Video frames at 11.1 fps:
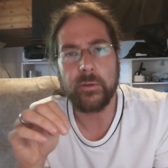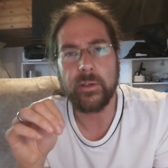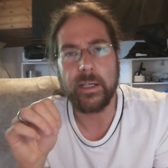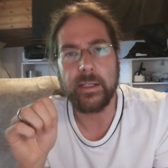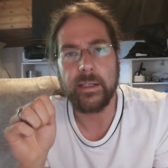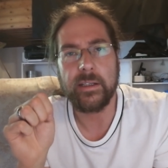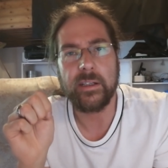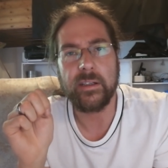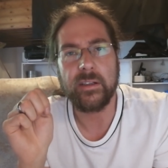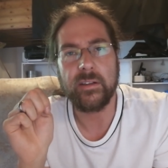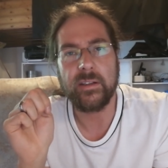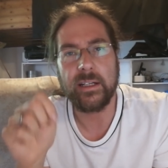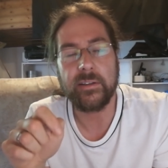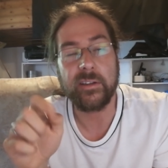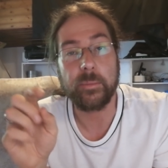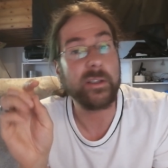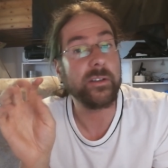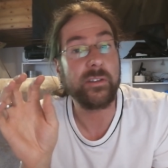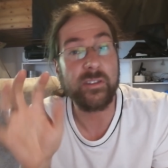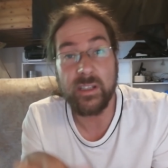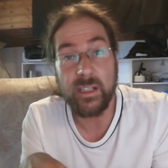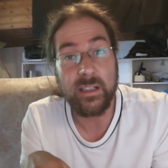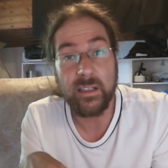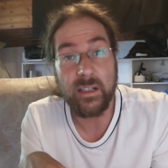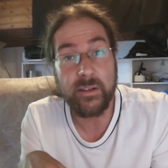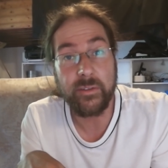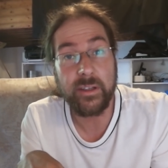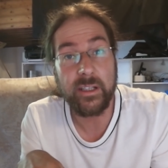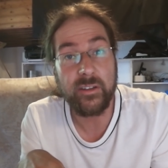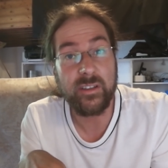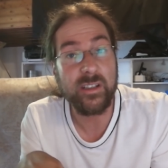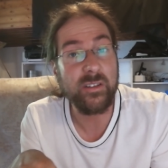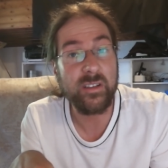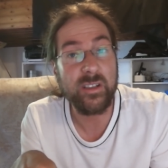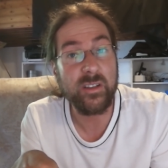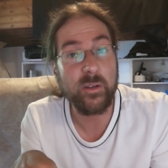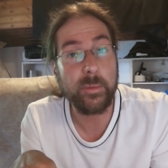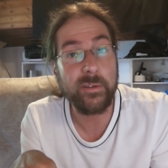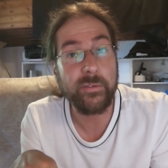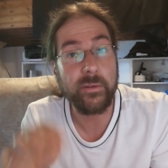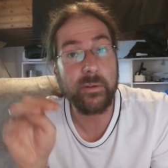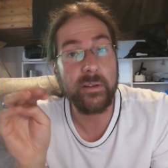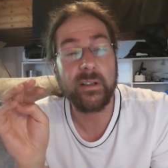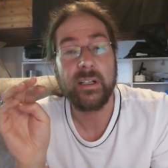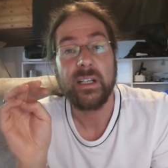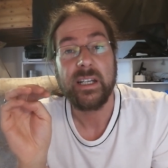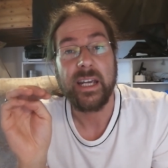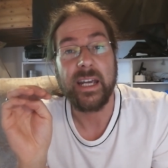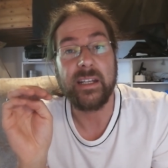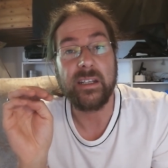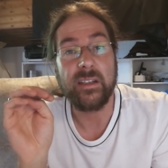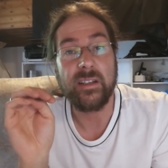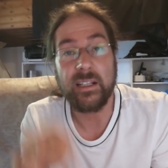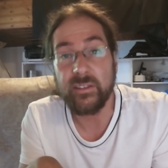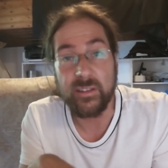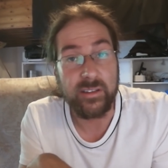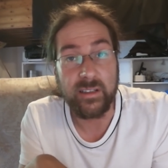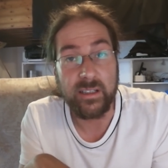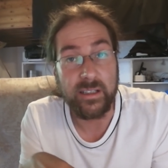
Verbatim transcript: and that he tells us because you see a lot of things that you didn't know before and he tells us a lot